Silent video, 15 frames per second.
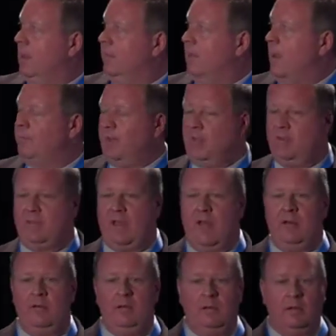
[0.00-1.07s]
That being
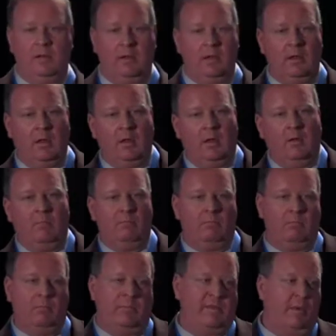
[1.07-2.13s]
said,
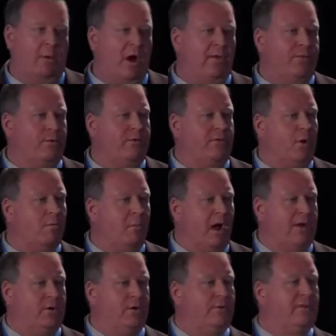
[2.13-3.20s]
some authors don't
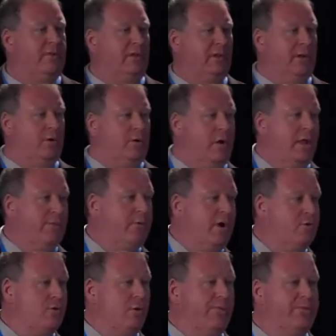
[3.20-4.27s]
mind using the linear
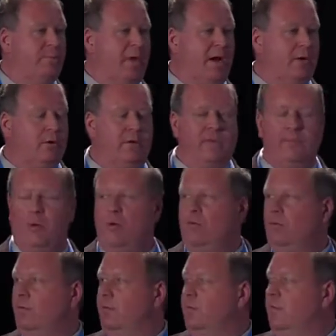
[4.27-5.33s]
non-threshold for medical
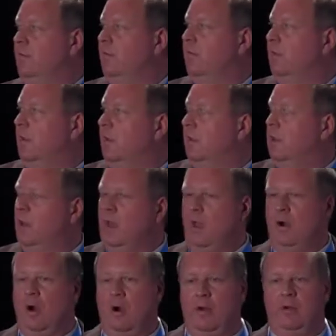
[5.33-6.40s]
exposures. This is an
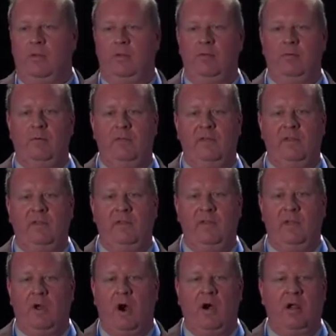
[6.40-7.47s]
article that was in
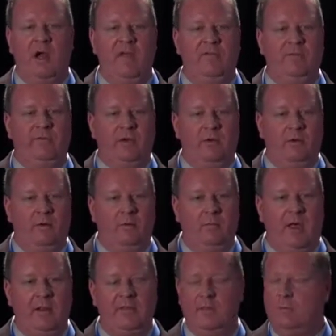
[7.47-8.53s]
the Archives of Internal
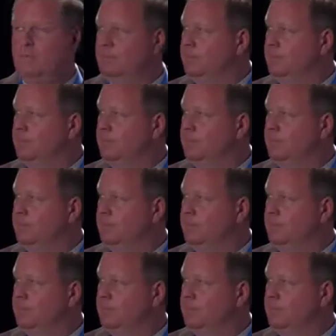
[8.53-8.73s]
Medicine